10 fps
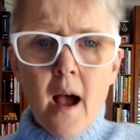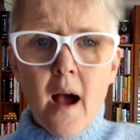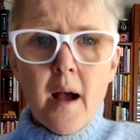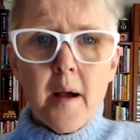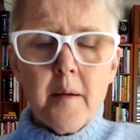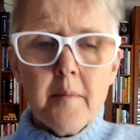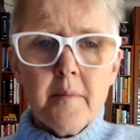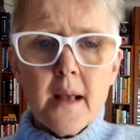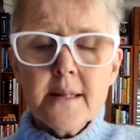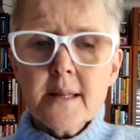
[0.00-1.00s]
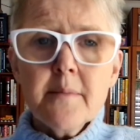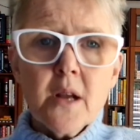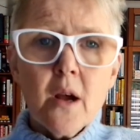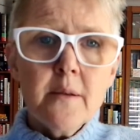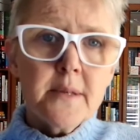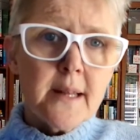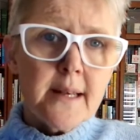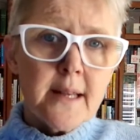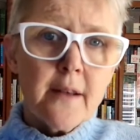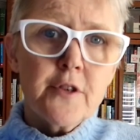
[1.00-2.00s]
And sometimes
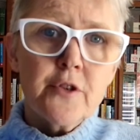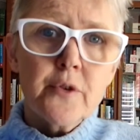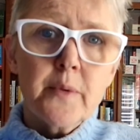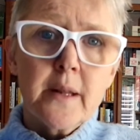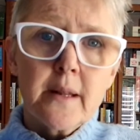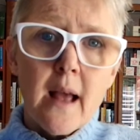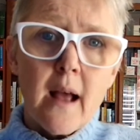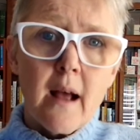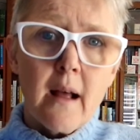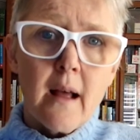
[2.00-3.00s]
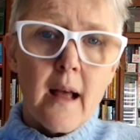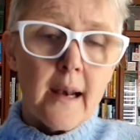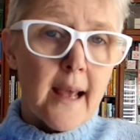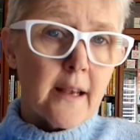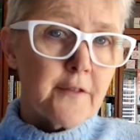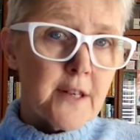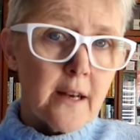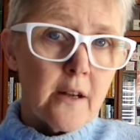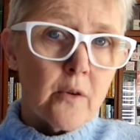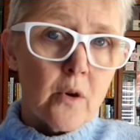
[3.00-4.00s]
these have to do with a lack of
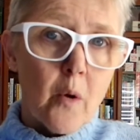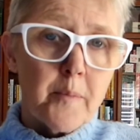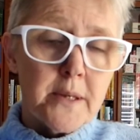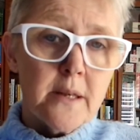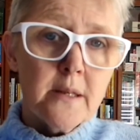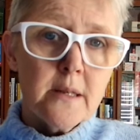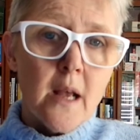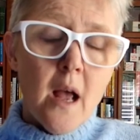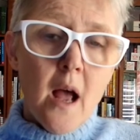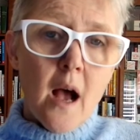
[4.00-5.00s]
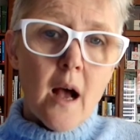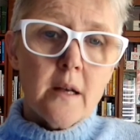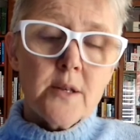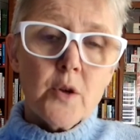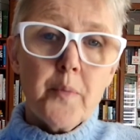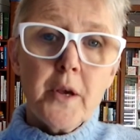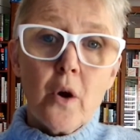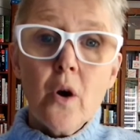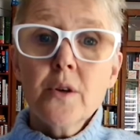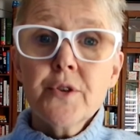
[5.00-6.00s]
technical competence. So
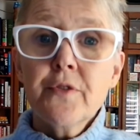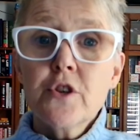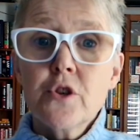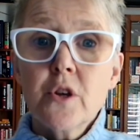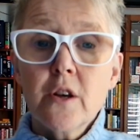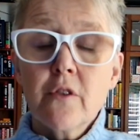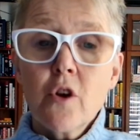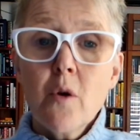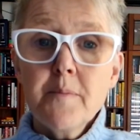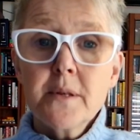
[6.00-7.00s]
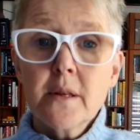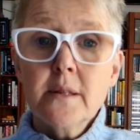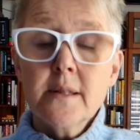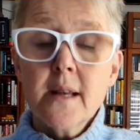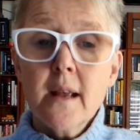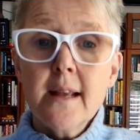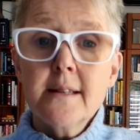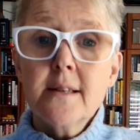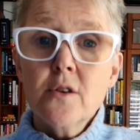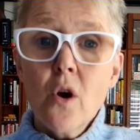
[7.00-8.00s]
because of the duty of competence,
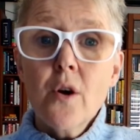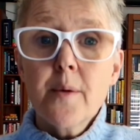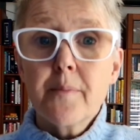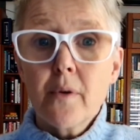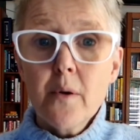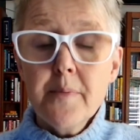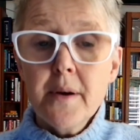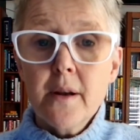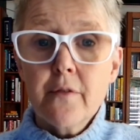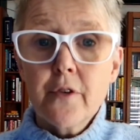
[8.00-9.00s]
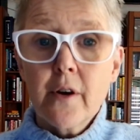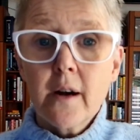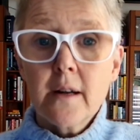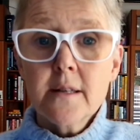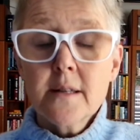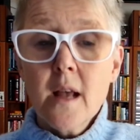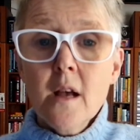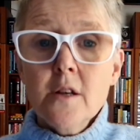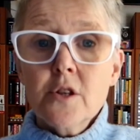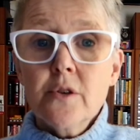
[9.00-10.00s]
it's not appropriate for us
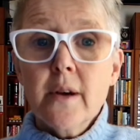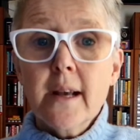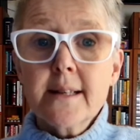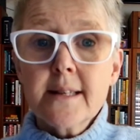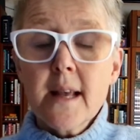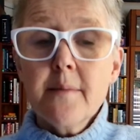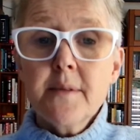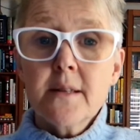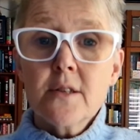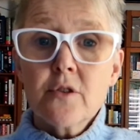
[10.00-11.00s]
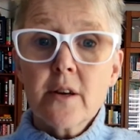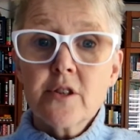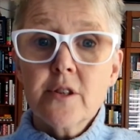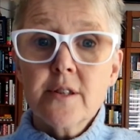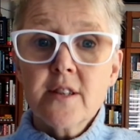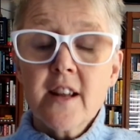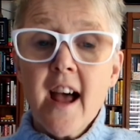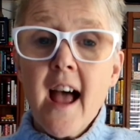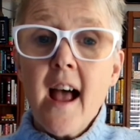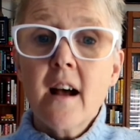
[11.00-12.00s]
to accept instructions that
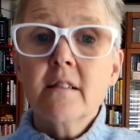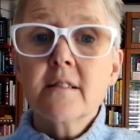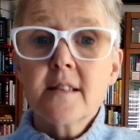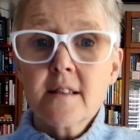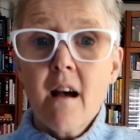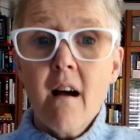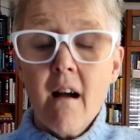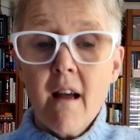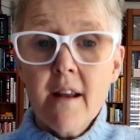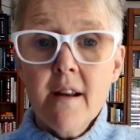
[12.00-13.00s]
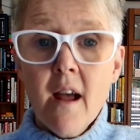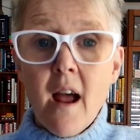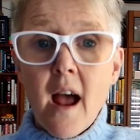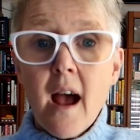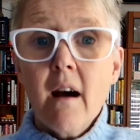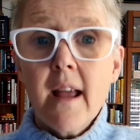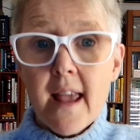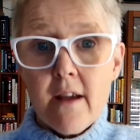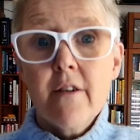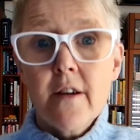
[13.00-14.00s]
are outside our
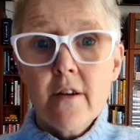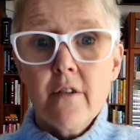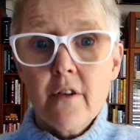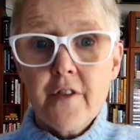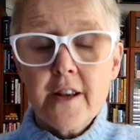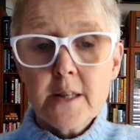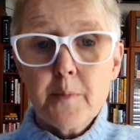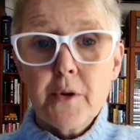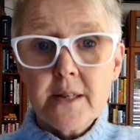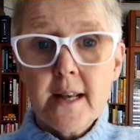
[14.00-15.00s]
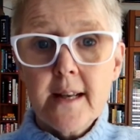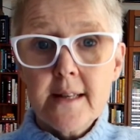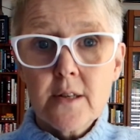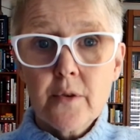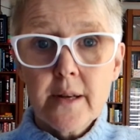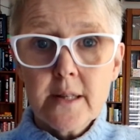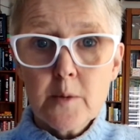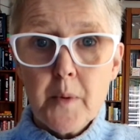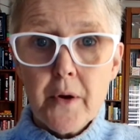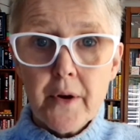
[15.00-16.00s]
area of expertise or
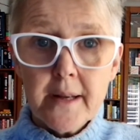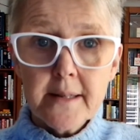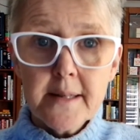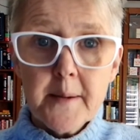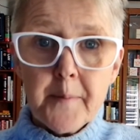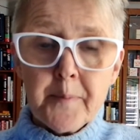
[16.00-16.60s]
experience.